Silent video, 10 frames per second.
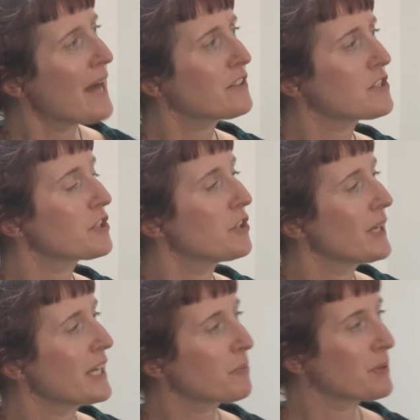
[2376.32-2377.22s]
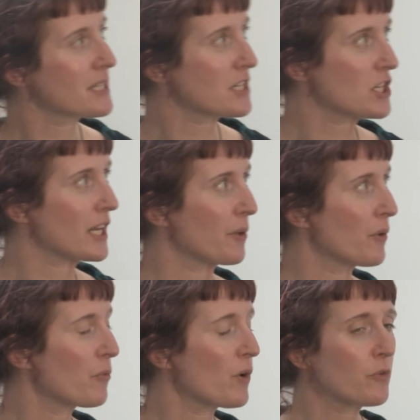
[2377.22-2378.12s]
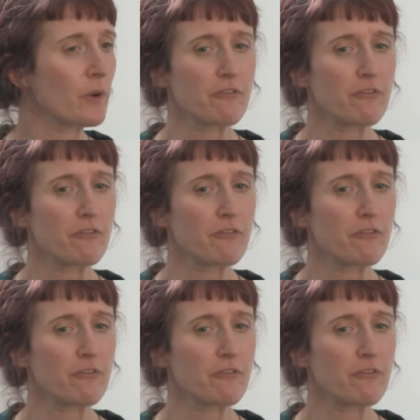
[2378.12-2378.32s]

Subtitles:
And unique positioning. What